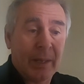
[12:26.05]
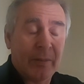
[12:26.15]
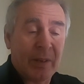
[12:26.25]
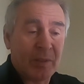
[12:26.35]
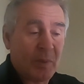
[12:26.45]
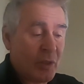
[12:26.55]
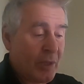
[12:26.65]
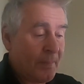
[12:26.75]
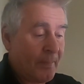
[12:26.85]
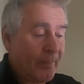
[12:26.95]

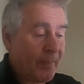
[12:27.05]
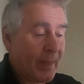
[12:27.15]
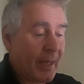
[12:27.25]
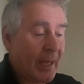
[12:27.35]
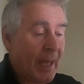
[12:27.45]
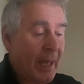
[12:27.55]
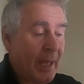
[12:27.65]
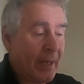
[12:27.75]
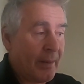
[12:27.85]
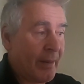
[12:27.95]
transmission,
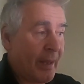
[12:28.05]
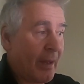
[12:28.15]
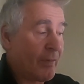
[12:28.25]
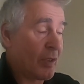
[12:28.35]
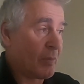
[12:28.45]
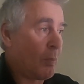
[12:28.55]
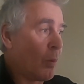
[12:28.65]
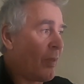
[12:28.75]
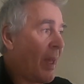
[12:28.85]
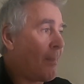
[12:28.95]
and I've just
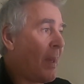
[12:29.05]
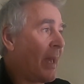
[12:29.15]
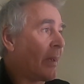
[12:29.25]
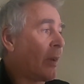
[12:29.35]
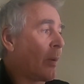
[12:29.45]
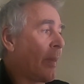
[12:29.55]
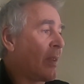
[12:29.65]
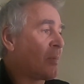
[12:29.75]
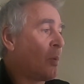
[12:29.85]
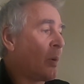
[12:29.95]
brought that back. Got it
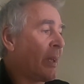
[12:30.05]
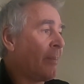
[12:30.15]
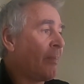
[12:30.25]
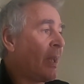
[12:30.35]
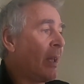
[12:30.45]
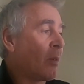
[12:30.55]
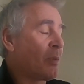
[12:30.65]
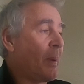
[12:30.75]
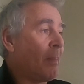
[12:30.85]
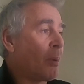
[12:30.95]
this morning. It looks
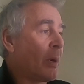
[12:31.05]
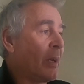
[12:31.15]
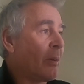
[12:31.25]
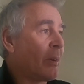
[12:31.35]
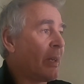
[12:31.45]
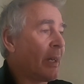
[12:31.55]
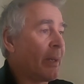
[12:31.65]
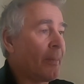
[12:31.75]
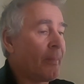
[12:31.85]
to be in pretty good nick.